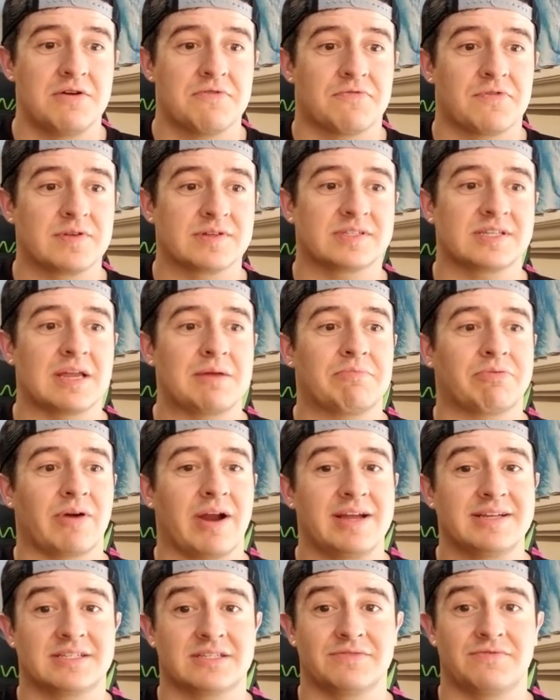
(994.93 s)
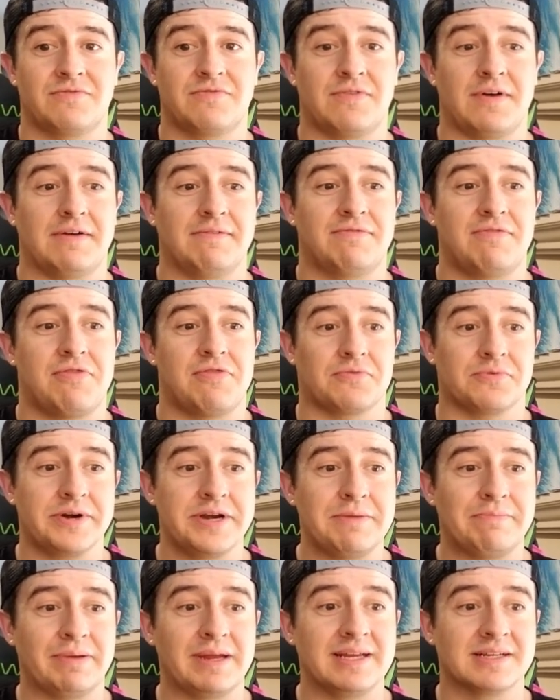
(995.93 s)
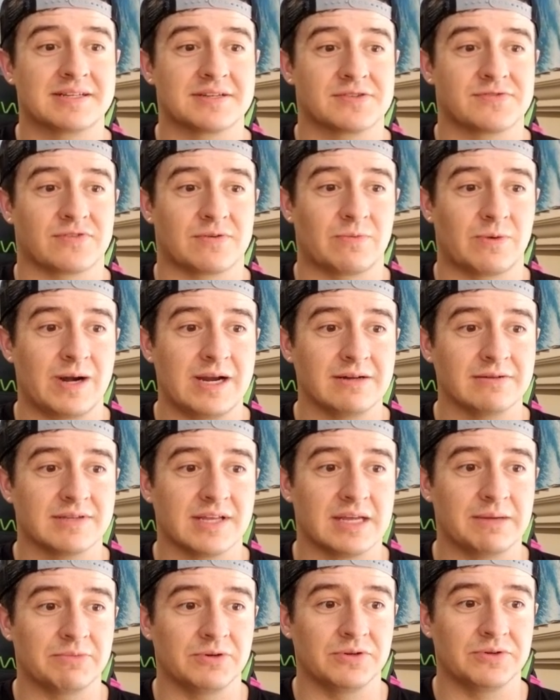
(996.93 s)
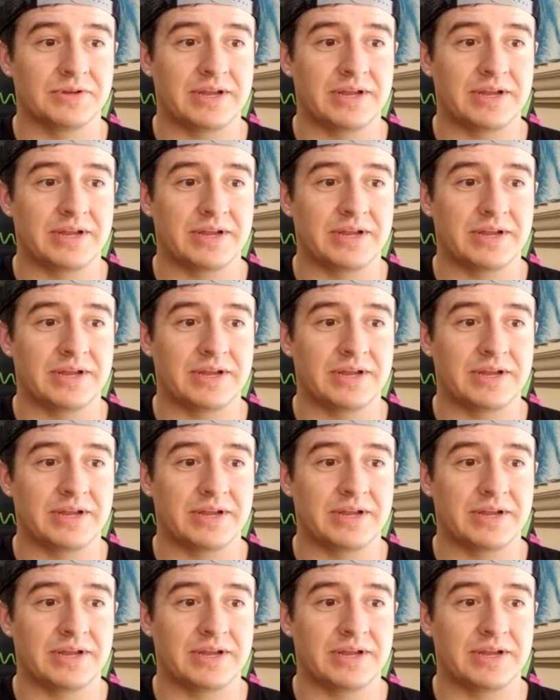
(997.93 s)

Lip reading: for the same price of 3 pizzas from Round Table.